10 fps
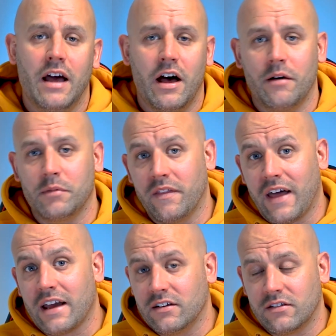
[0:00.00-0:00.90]
And
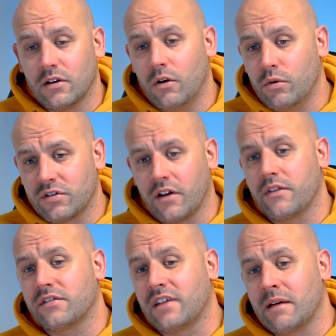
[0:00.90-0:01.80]
that is also the
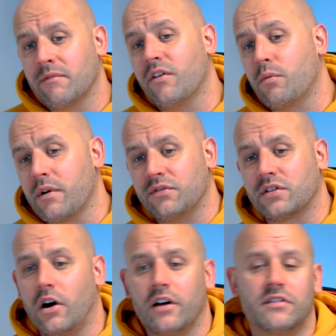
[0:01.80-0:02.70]
same for with Sky,